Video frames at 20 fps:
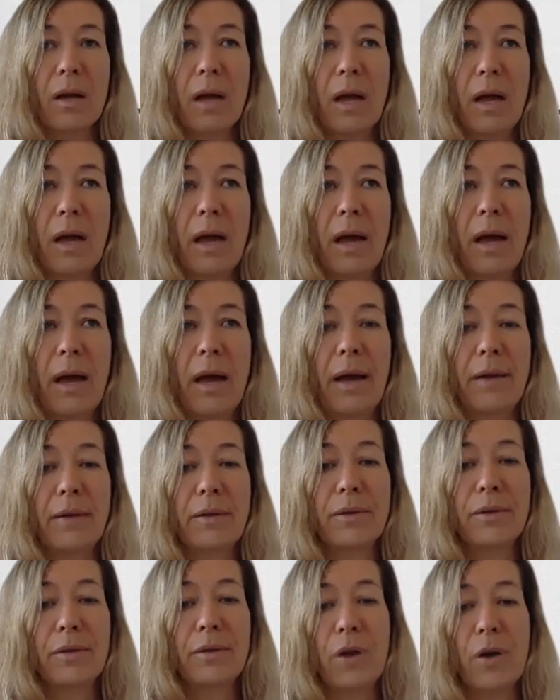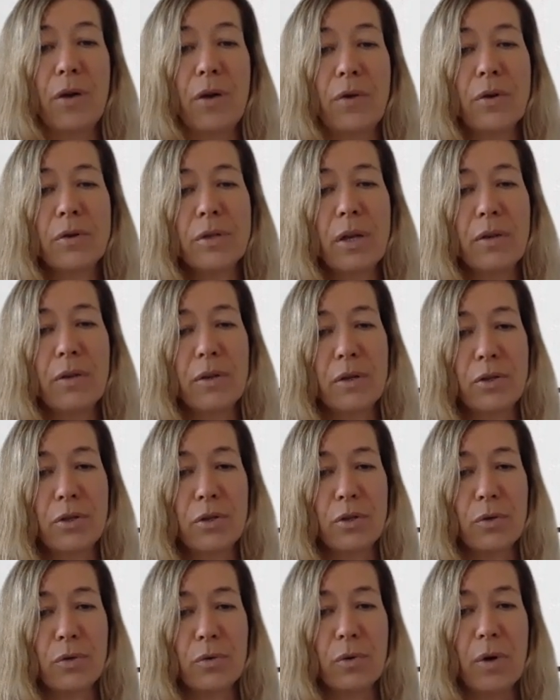And so those are the
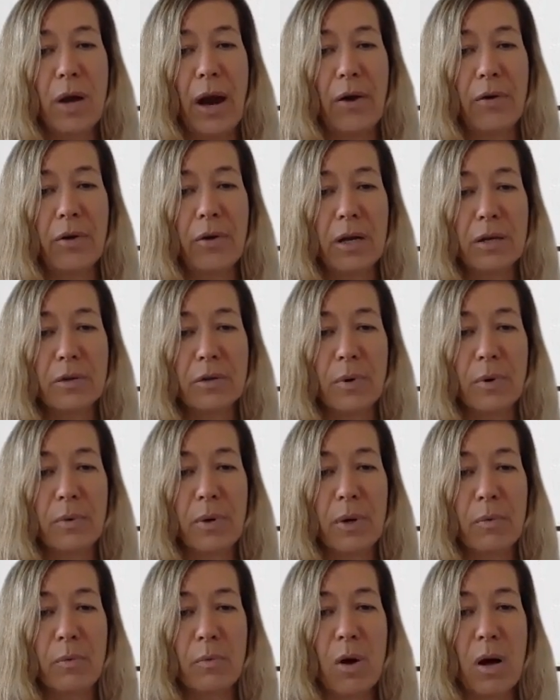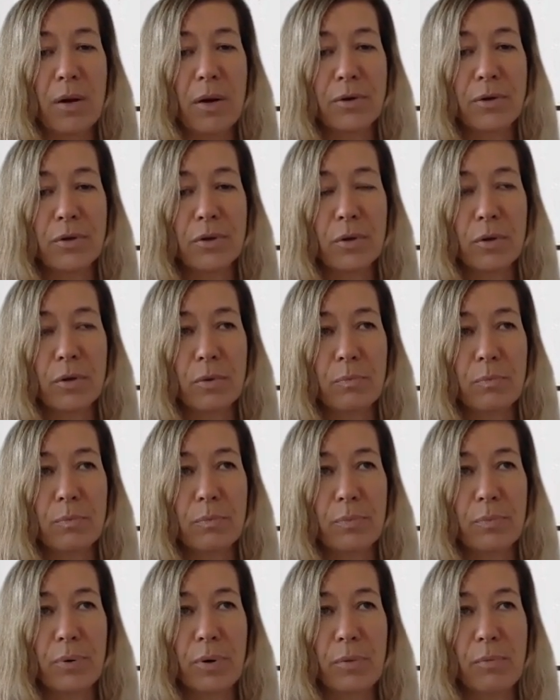two areas. What we want to
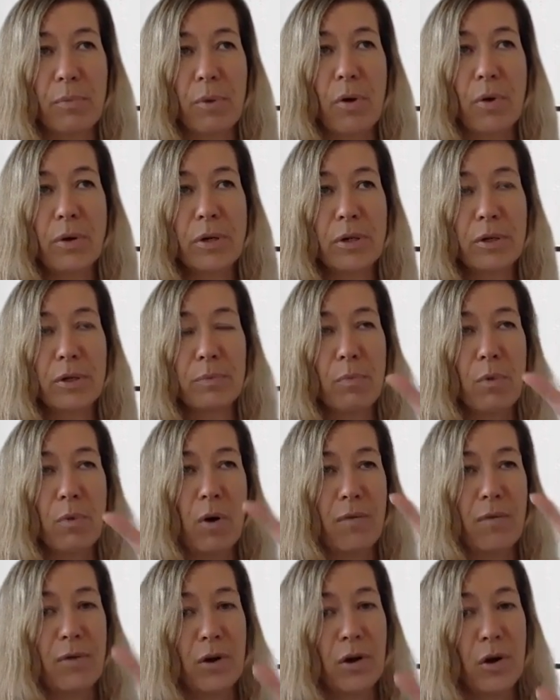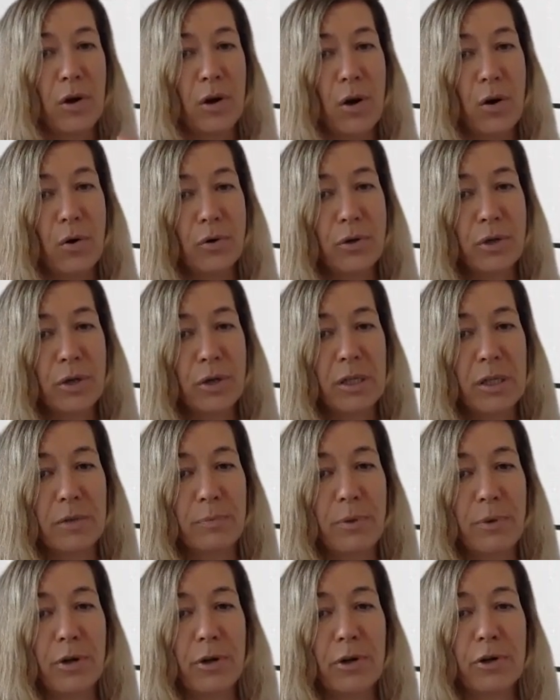promote is more of a coach
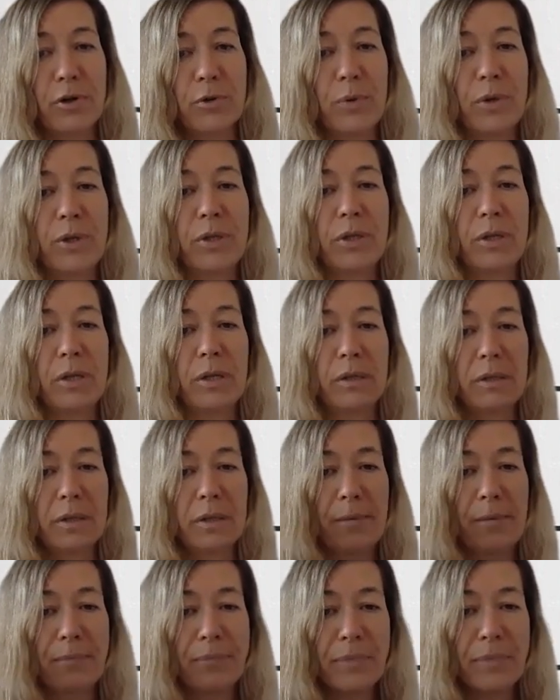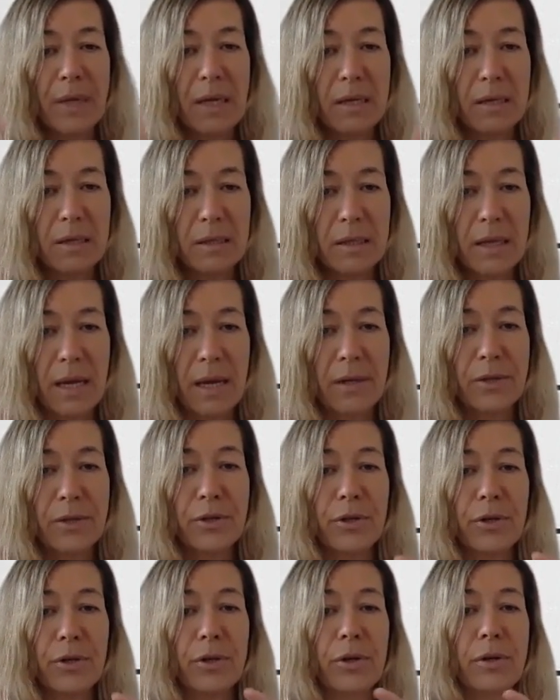experience, which is
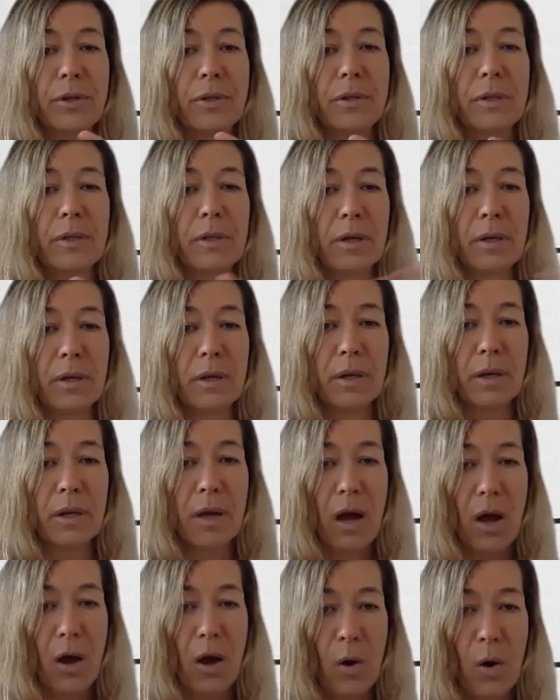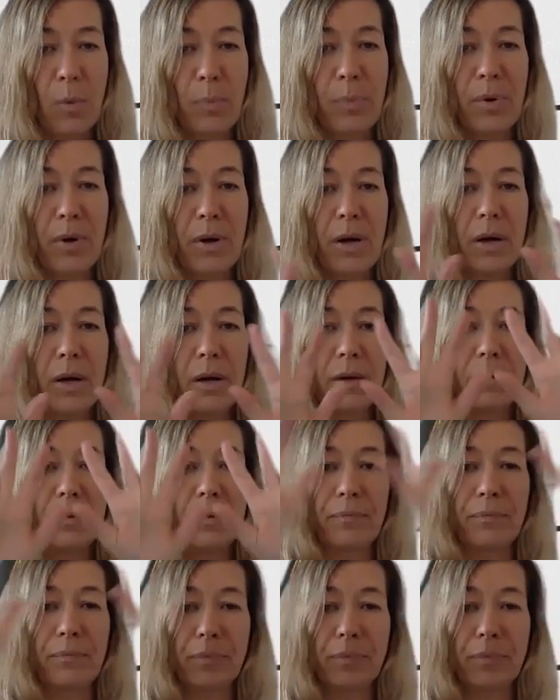centered, open,